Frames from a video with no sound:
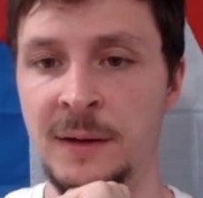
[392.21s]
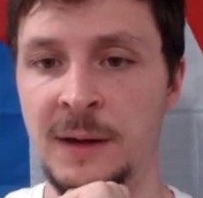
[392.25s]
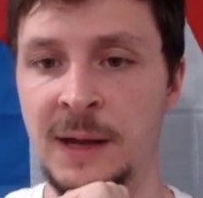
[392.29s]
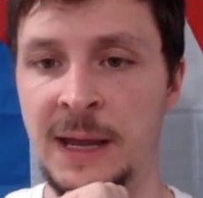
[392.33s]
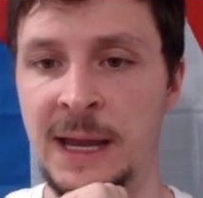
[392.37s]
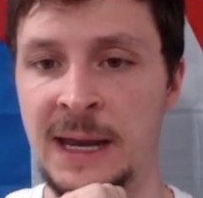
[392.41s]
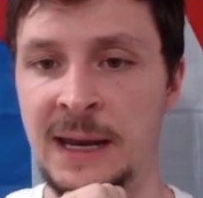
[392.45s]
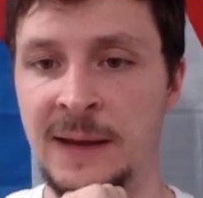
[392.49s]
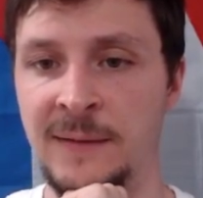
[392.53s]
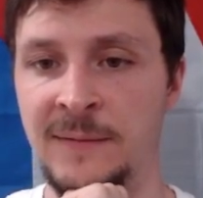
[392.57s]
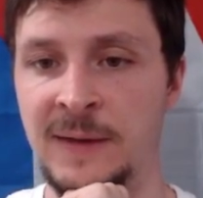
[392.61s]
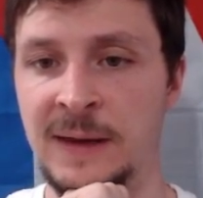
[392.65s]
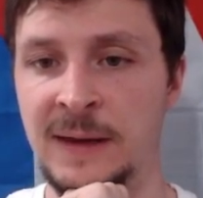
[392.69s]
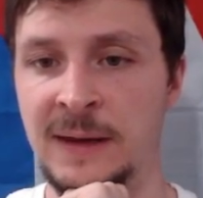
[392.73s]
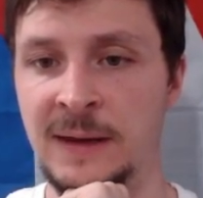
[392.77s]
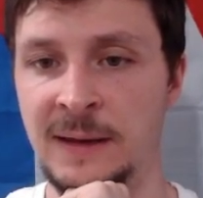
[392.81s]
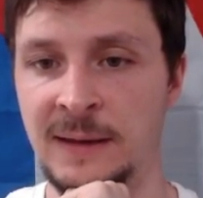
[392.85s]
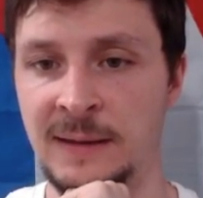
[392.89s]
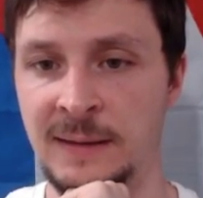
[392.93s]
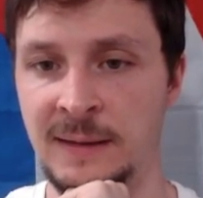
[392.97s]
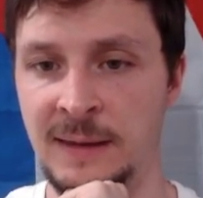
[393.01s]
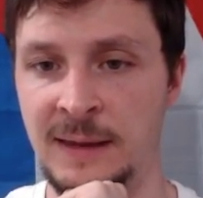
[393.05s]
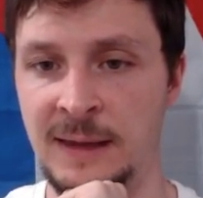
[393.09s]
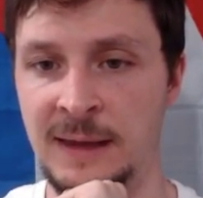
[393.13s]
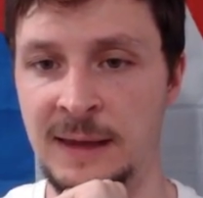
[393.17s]
And if he
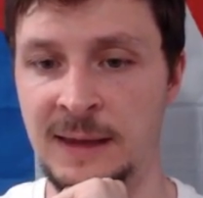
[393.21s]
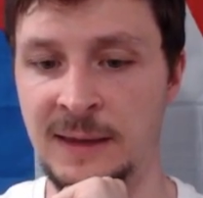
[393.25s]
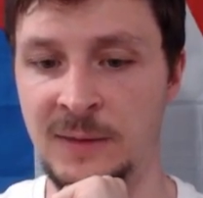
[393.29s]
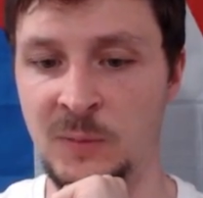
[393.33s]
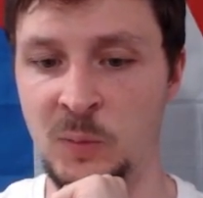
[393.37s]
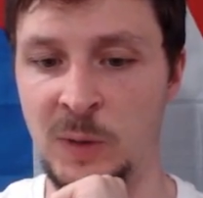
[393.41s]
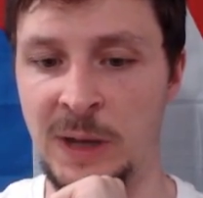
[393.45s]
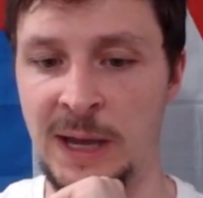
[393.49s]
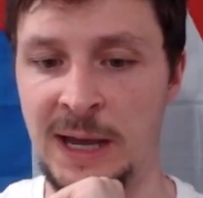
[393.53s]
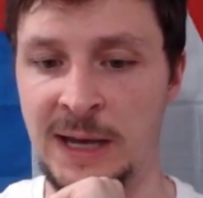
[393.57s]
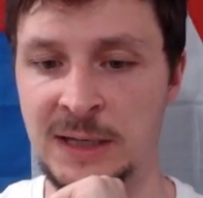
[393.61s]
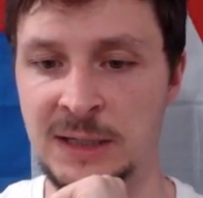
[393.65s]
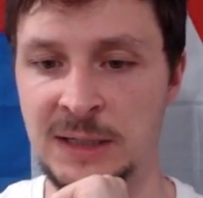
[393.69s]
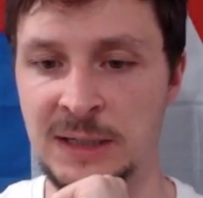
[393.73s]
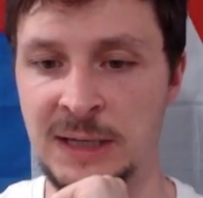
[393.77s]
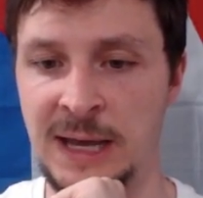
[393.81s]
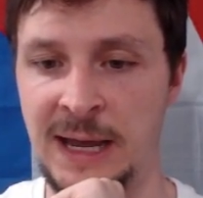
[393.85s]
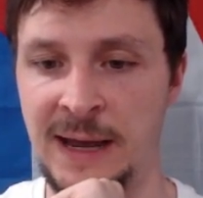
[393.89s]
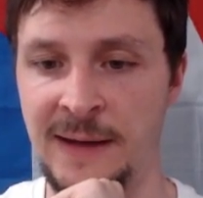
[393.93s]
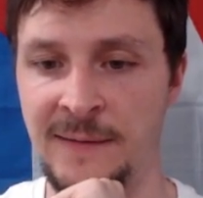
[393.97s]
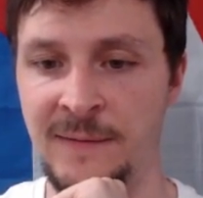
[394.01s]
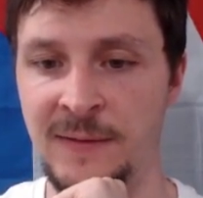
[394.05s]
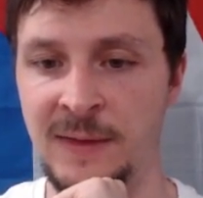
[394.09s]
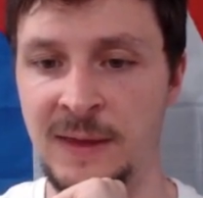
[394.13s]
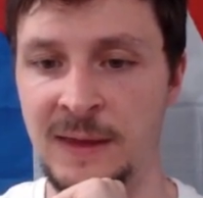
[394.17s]
does this, we actually
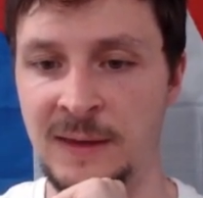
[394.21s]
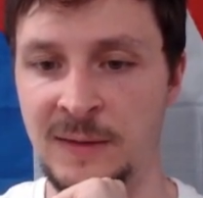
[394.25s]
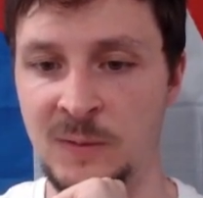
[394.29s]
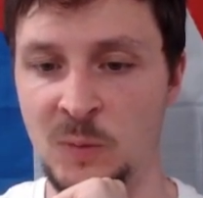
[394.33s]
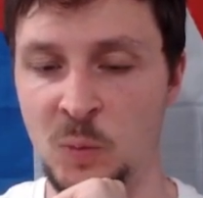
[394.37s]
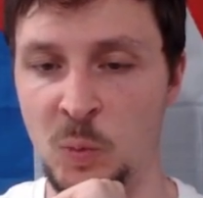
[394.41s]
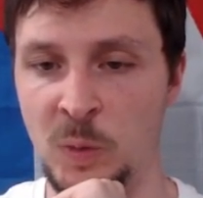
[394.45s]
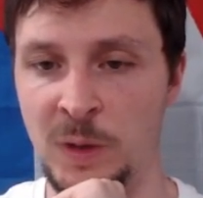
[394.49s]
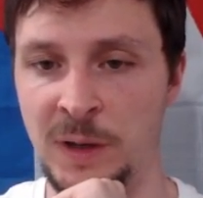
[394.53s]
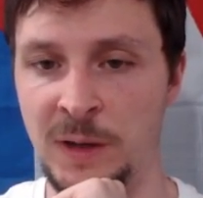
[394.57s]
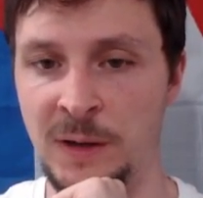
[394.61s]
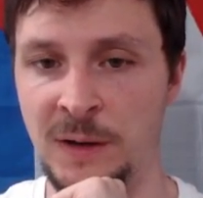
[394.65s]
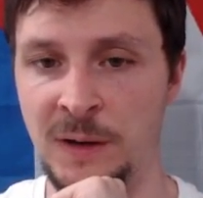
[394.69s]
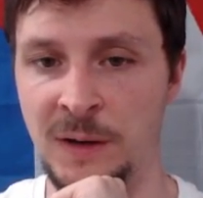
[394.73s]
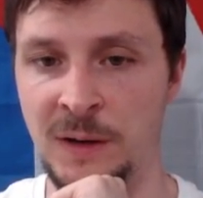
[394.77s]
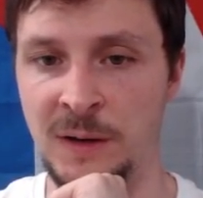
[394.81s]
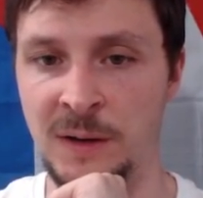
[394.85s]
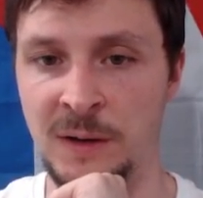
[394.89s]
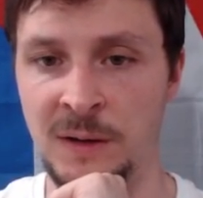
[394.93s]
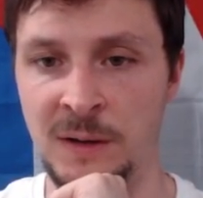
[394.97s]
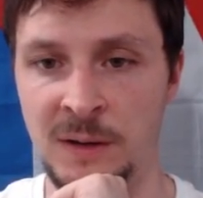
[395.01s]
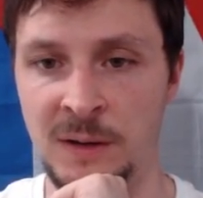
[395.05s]
have this weird